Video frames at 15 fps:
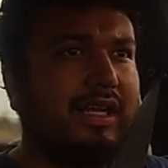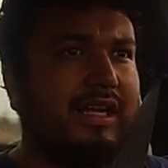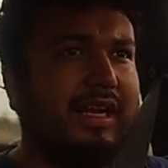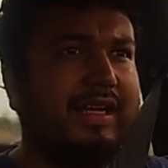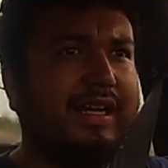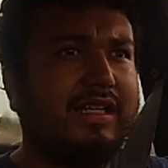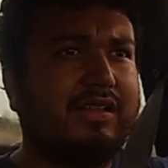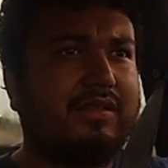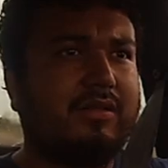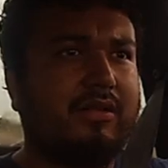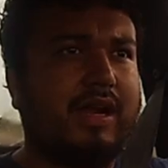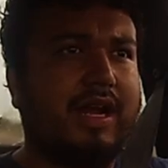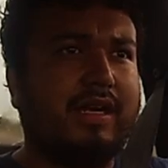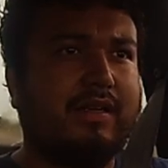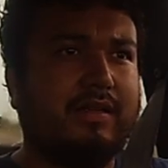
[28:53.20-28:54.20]
I got the
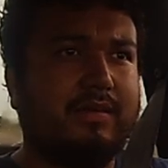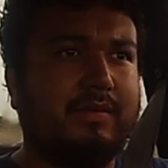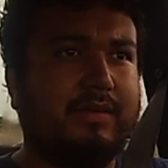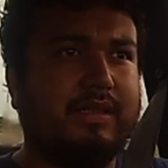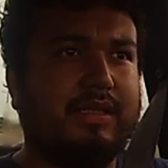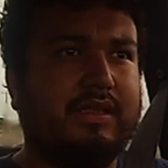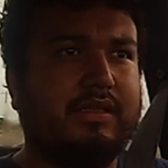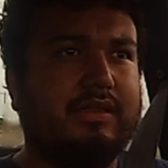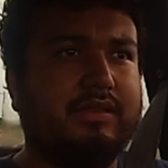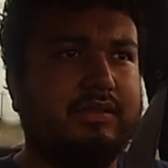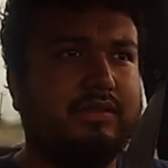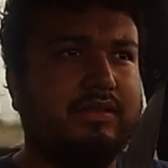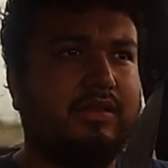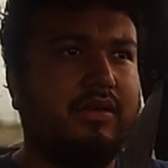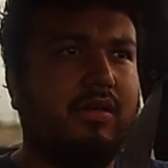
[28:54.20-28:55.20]
Rackham
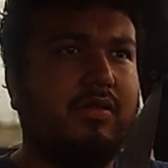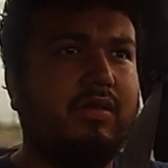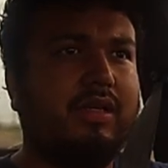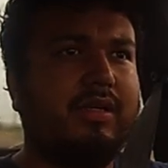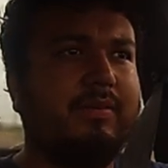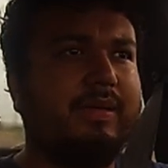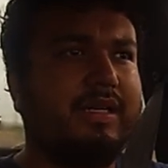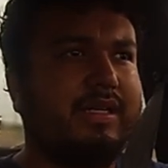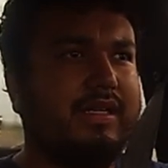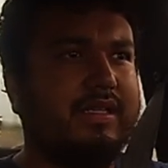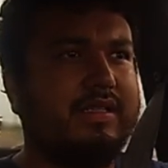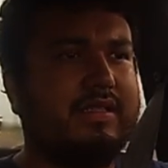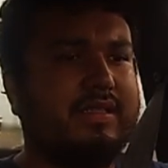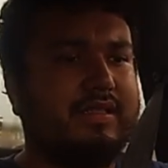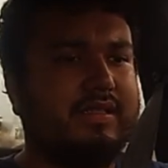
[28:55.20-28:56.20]
only
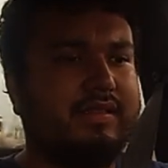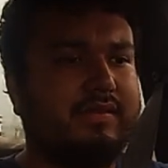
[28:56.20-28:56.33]
because